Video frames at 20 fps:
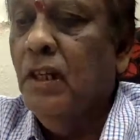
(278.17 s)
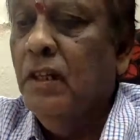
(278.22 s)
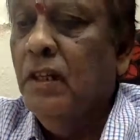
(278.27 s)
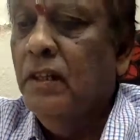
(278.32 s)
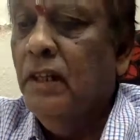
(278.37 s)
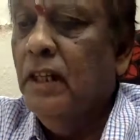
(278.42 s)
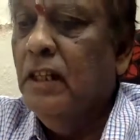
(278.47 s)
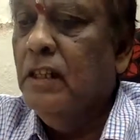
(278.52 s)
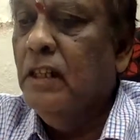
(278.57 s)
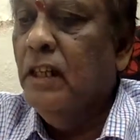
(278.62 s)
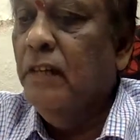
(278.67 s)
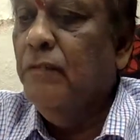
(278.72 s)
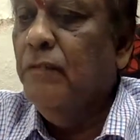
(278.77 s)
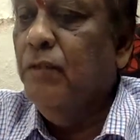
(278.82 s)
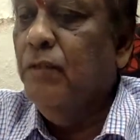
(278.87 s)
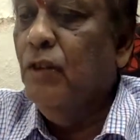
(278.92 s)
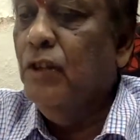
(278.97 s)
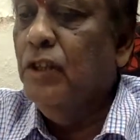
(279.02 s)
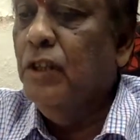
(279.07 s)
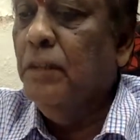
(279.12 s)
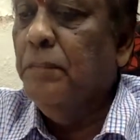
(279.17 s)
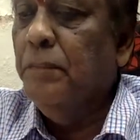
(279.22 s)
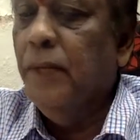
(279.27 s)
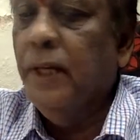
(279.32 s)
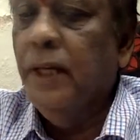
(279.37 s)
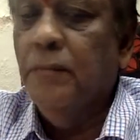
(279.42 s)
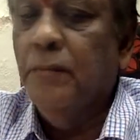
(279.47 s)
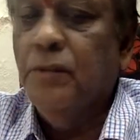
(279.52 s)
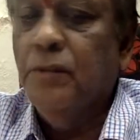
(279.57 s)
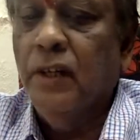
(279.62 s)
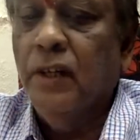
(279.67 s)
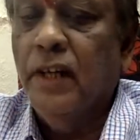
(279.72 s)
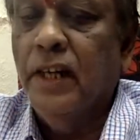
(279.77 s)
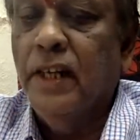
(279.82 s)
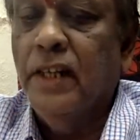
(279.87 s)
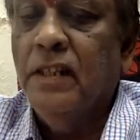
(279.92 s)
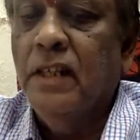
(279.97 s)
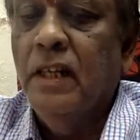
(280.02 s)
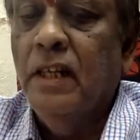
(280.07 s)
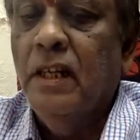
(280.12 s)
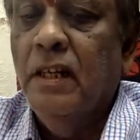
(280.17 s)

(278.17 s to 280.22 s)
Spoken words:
that is enforcing preemption rights